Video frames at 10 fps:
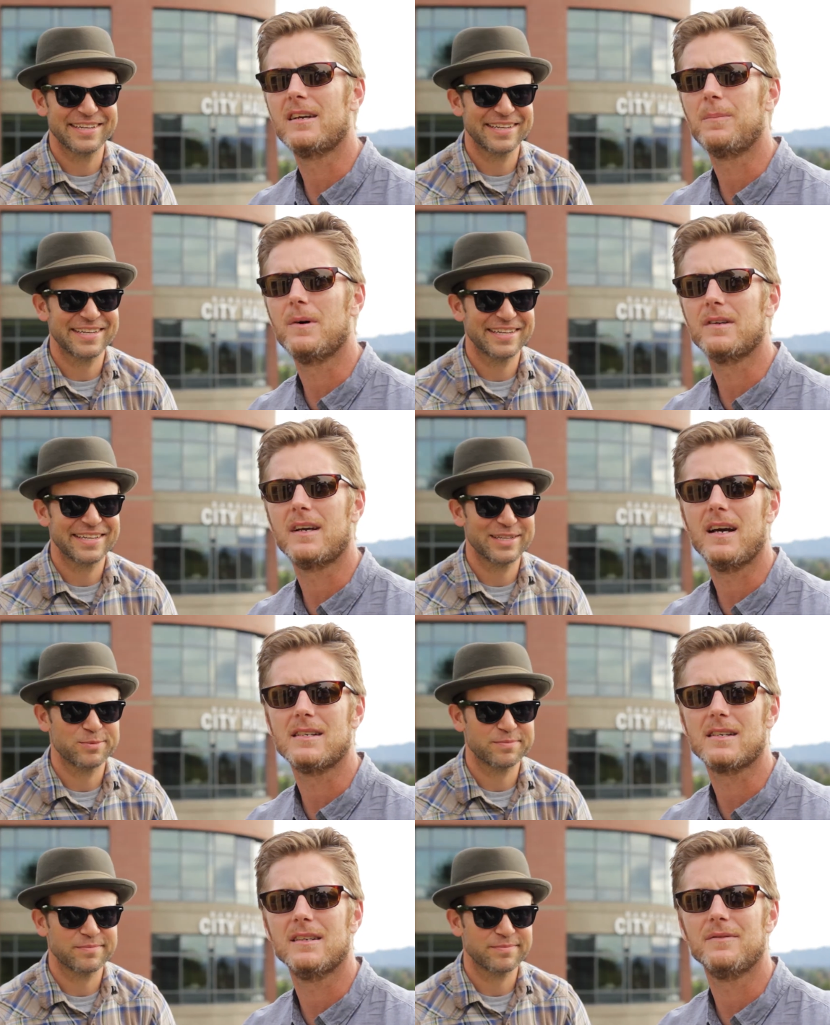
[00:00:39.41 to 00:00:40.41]
Speaker 1: a couple other
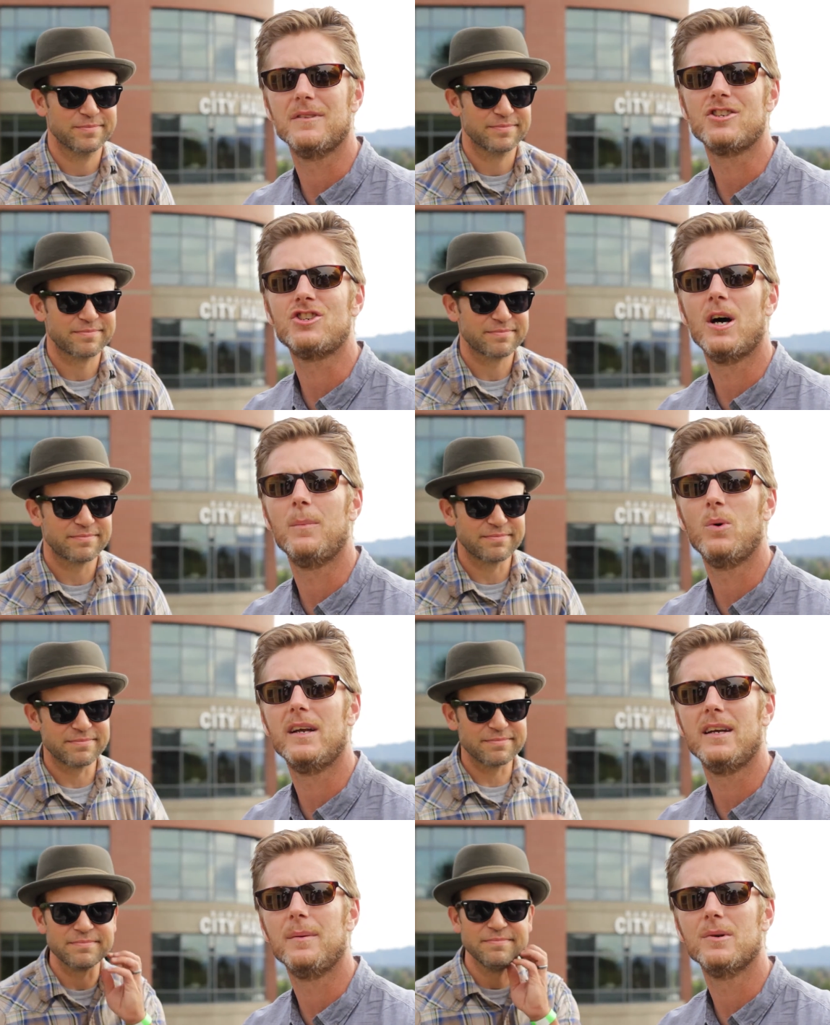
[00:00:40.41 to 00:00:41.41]
guys who live in the Shumway
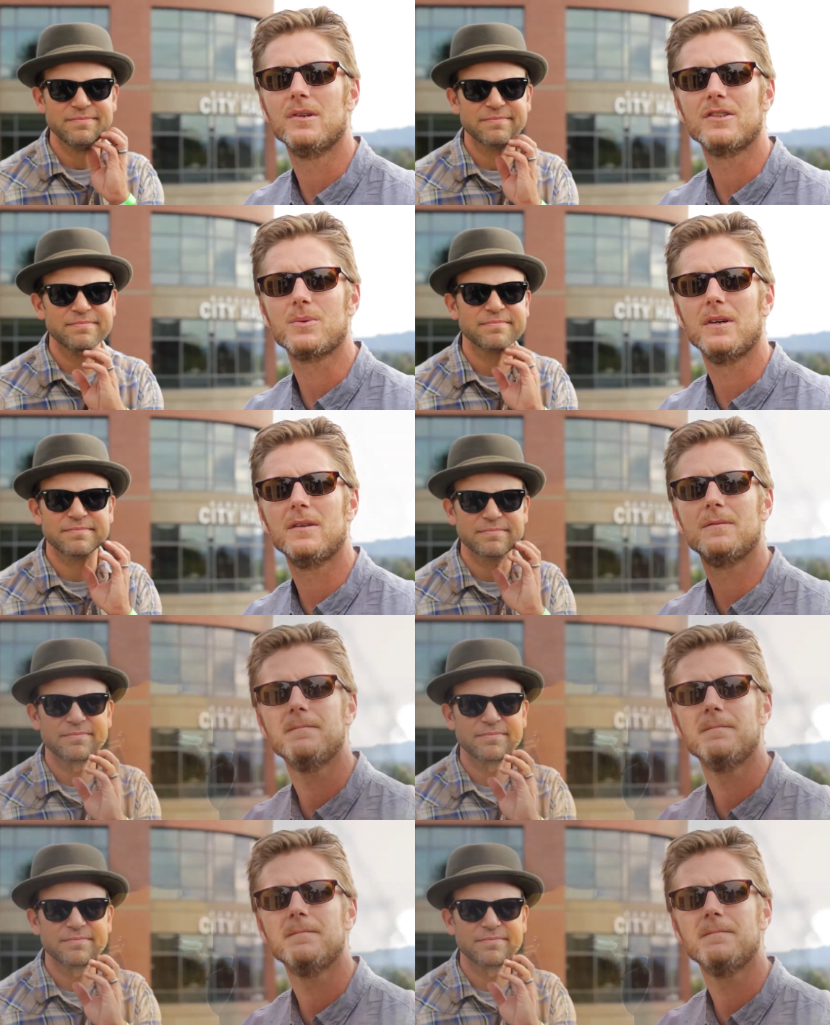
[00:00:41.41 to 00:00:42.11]
neighborhood as well.